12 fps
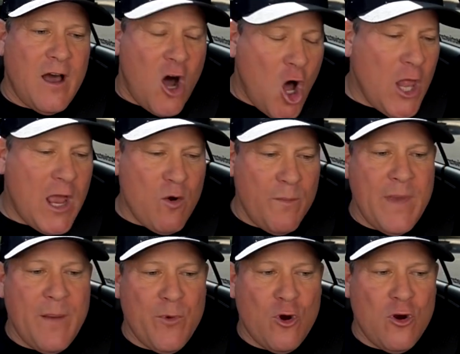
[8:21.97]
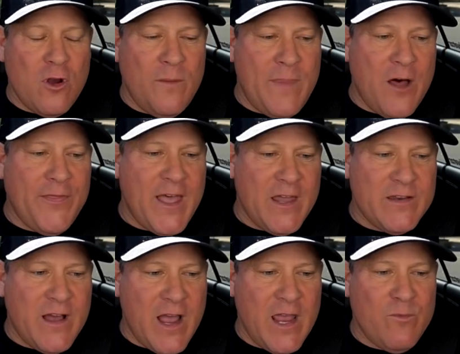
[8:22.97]
all I remember about that
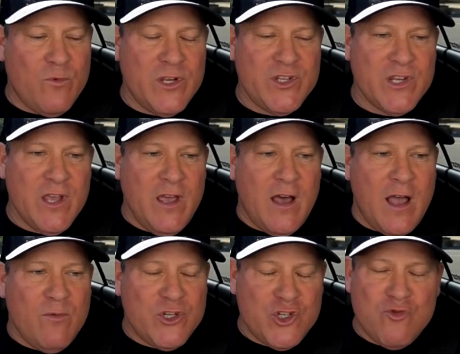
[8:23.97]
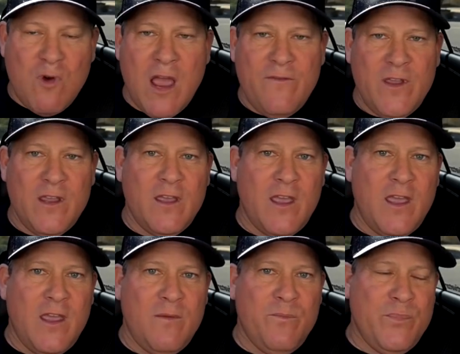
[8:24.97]
time was I was driving
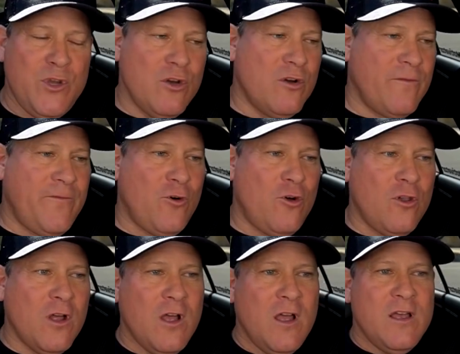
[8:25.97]
a beautiful